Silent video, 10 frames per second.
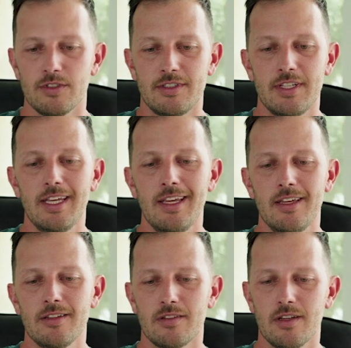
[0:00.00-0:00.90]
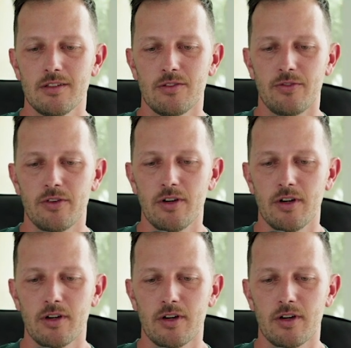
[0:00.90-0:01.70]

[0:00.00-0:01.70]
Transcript: CE stands for